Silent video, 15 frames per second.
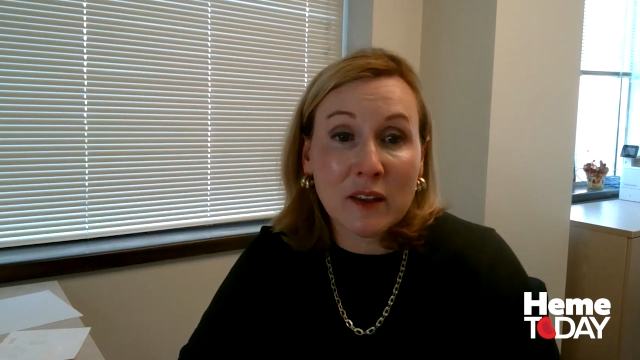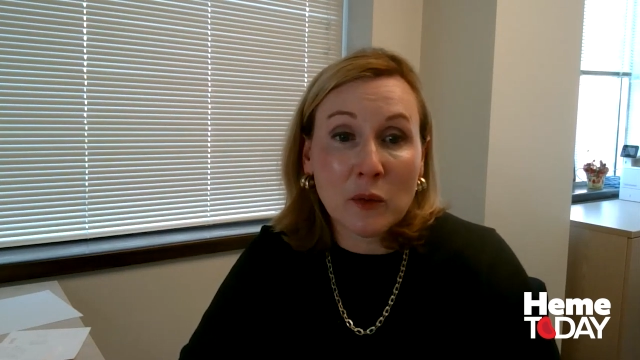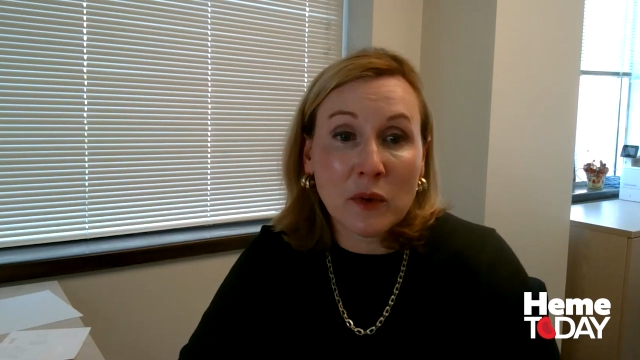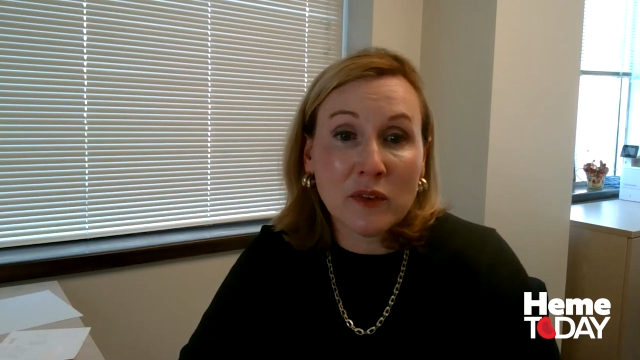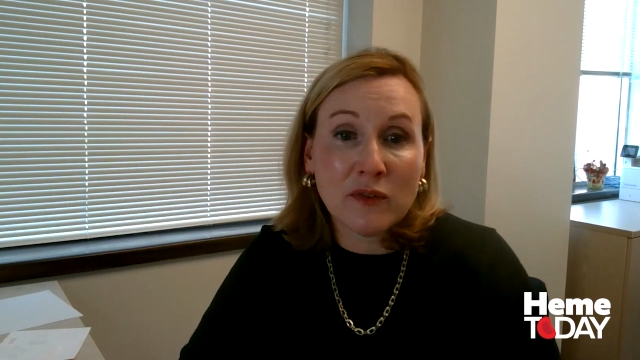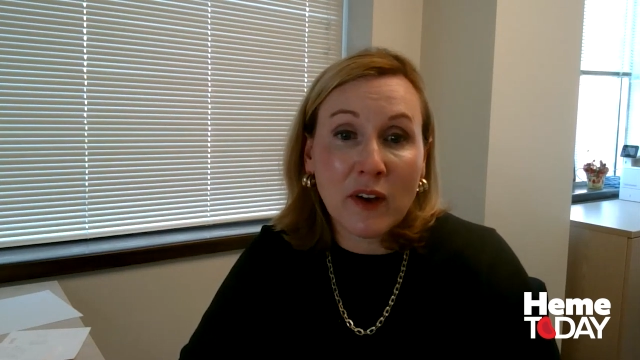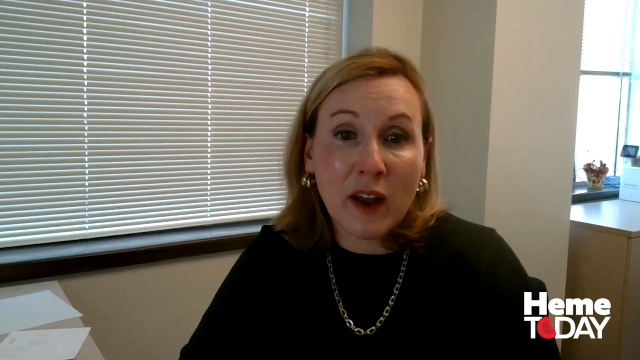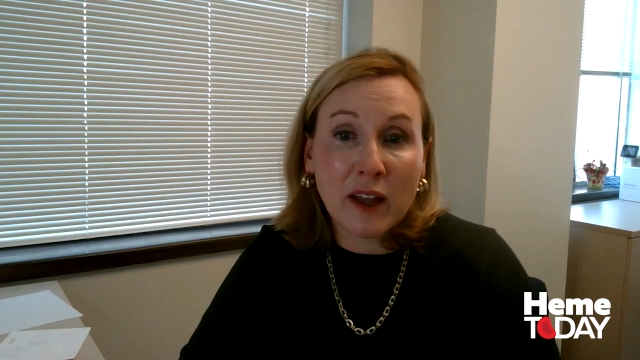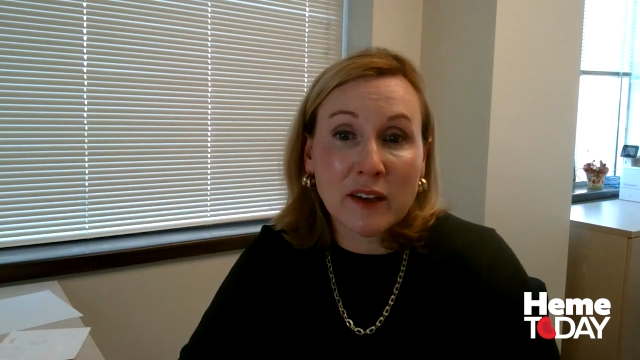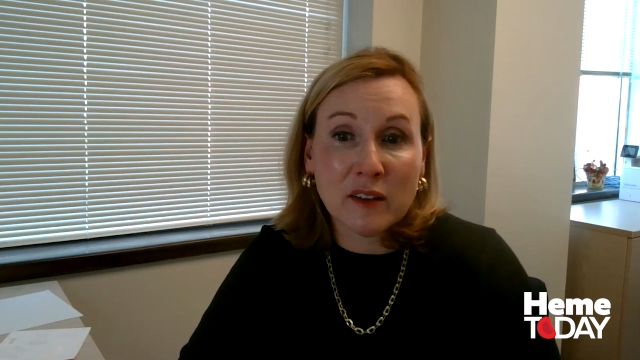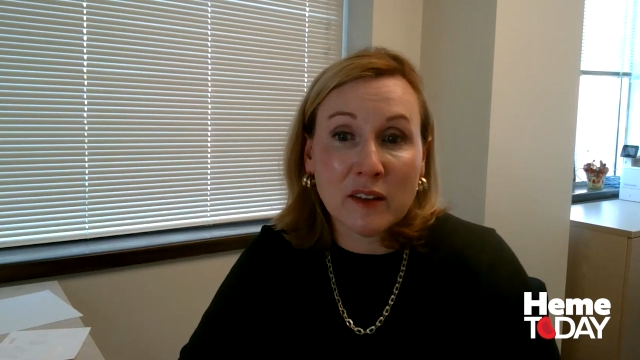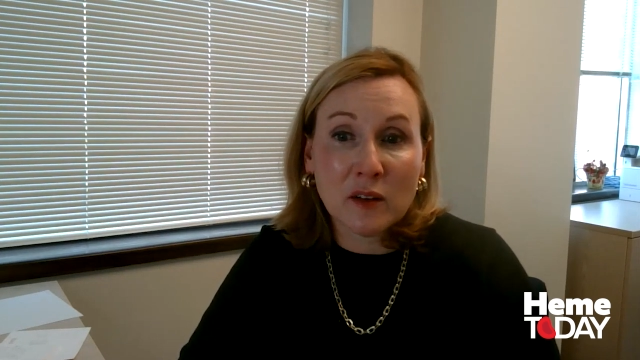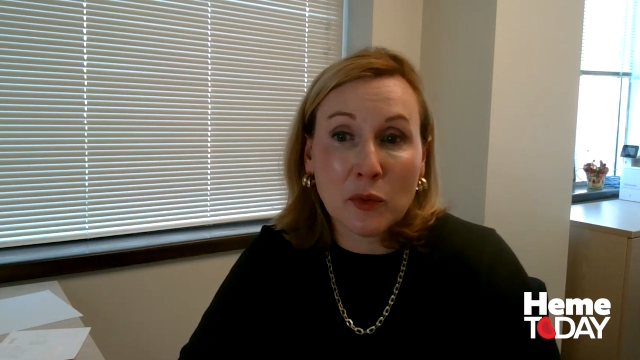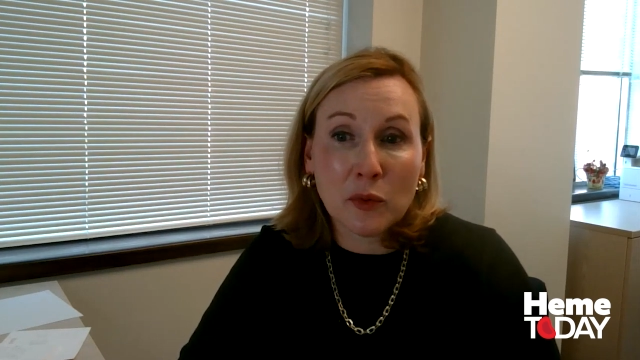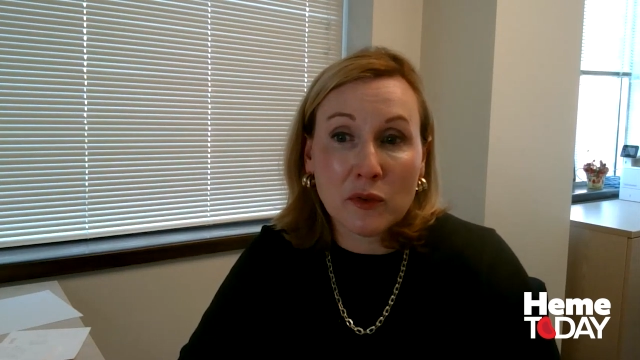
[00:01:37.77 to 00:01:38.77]
that we find
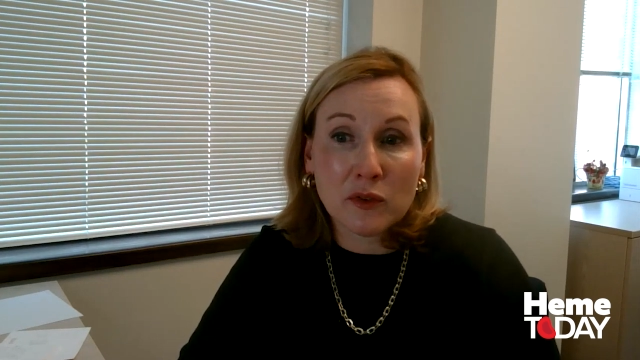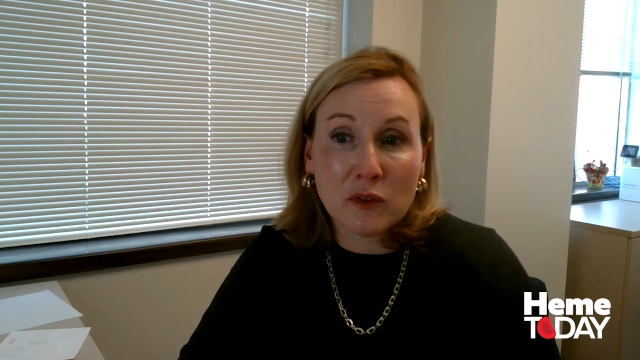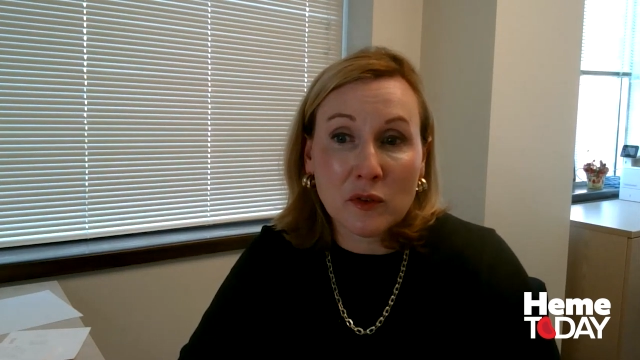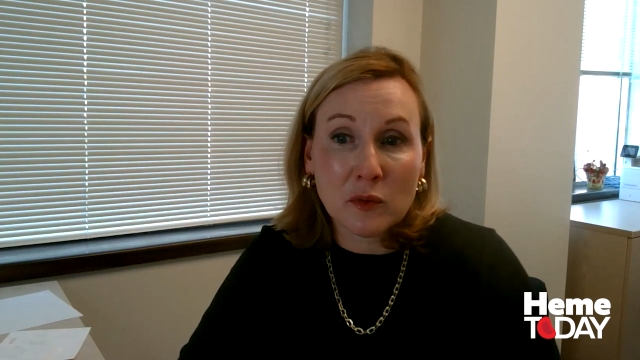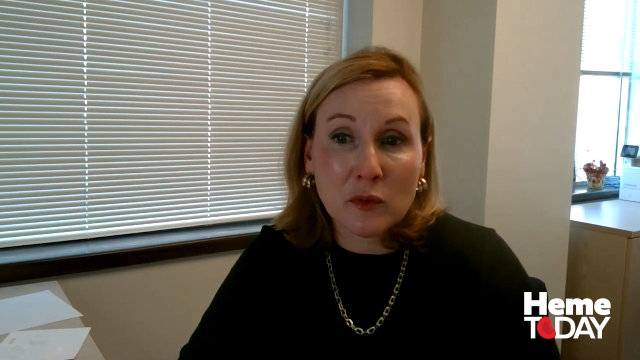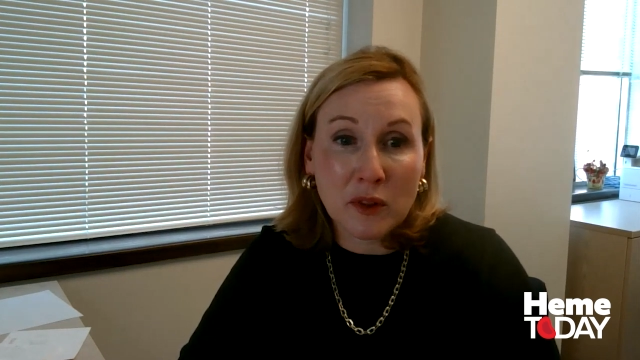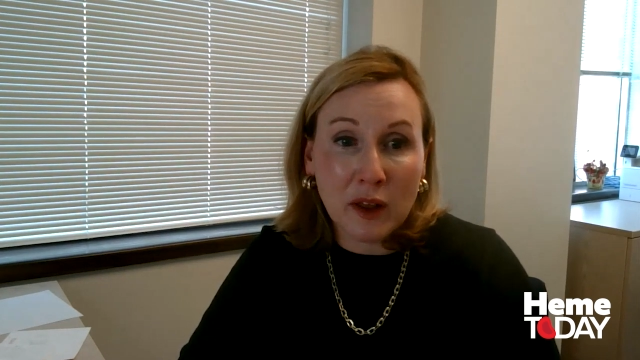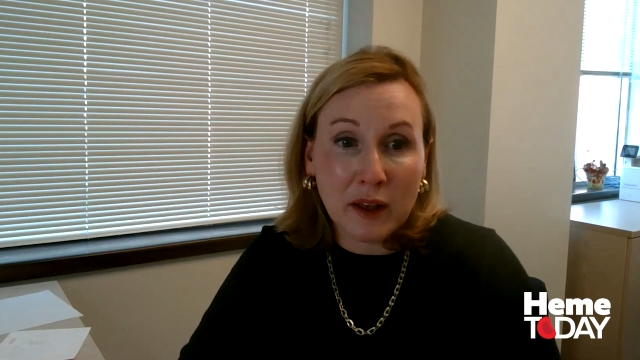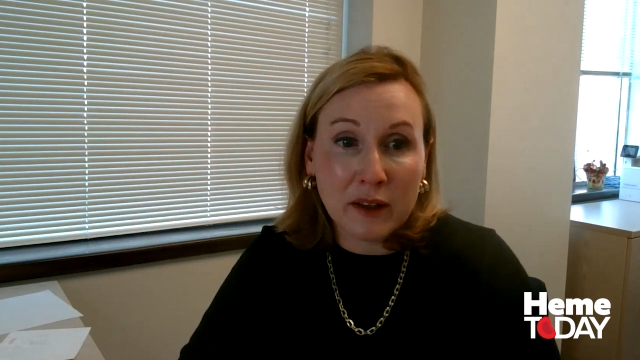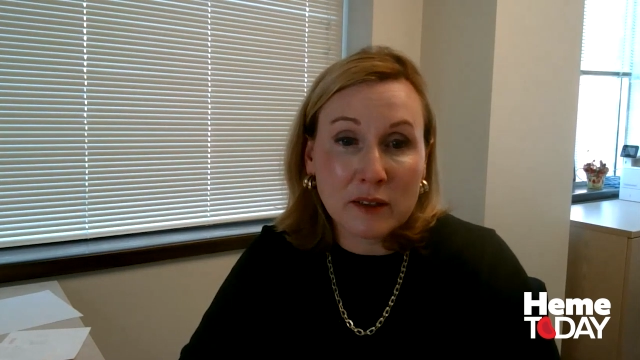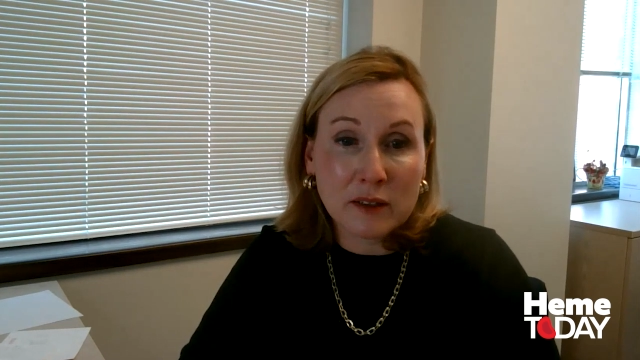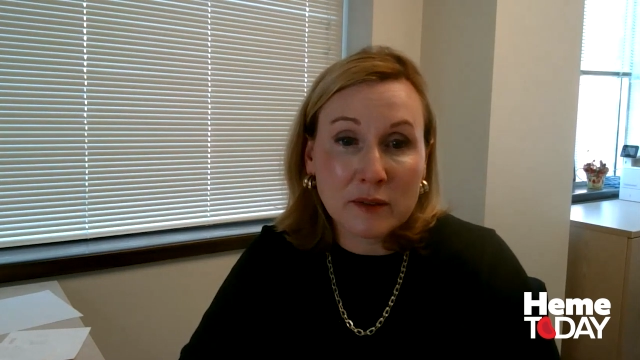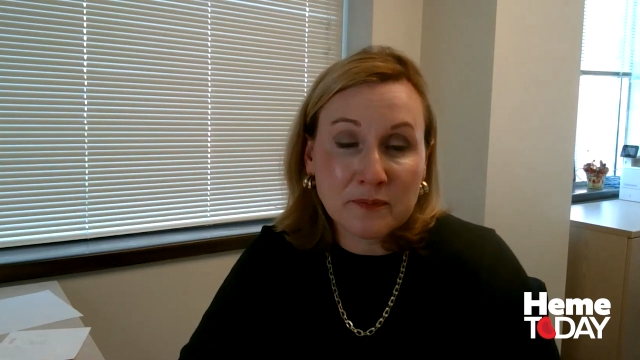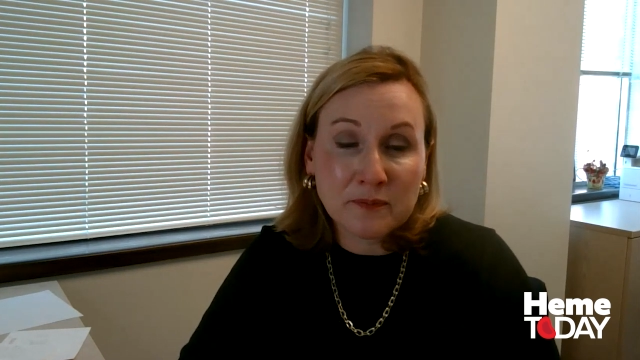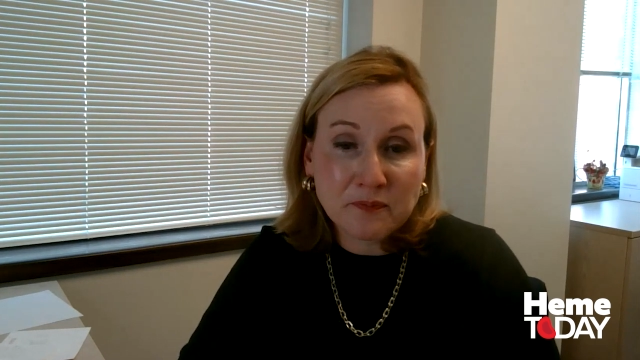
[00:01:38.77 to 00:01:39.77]
in the peripheral blood.